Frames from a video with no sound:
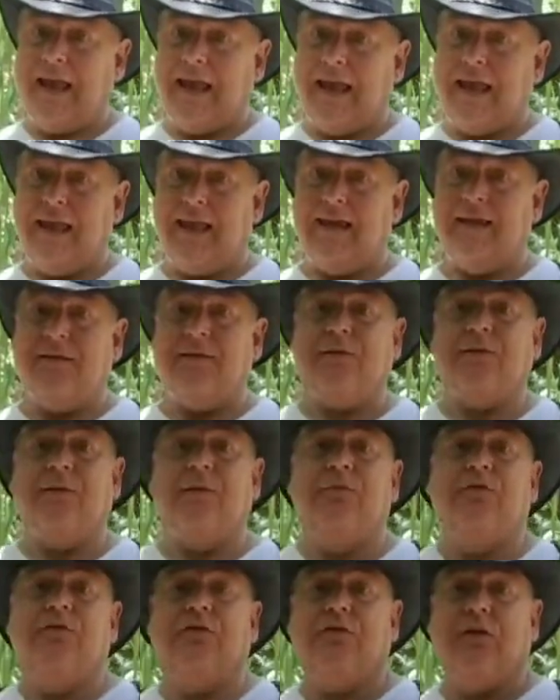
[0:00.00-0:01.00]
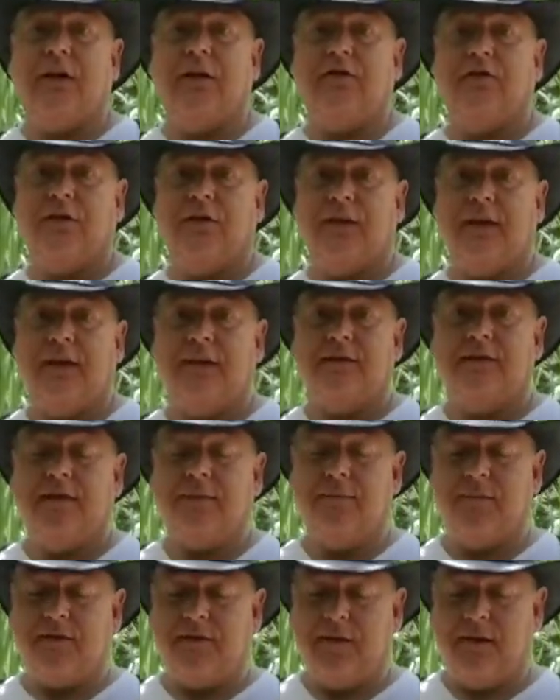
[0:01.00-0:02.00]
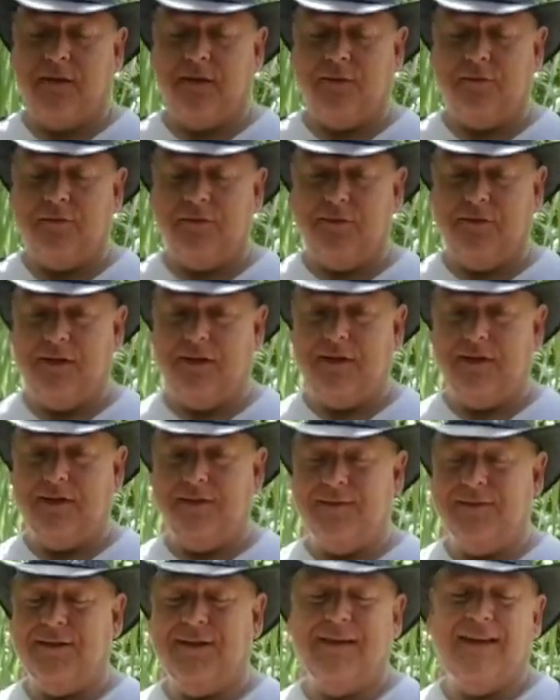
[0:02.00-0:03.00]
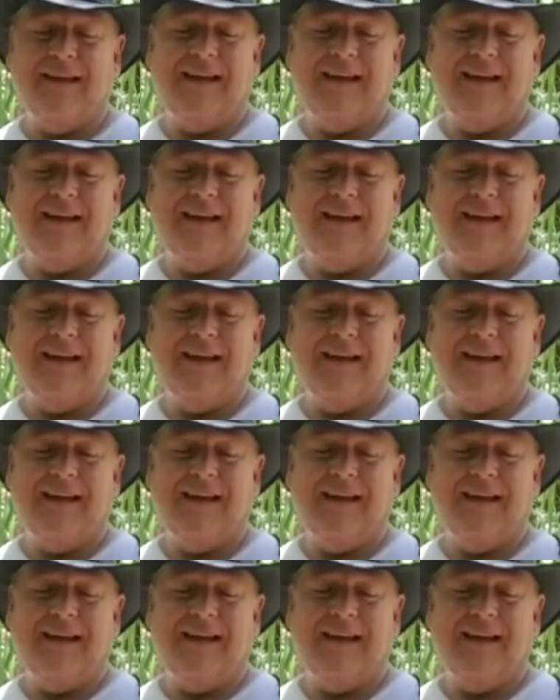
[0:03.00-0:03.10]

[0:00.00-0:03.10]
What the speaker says: and from Stranger Things himself, Steve,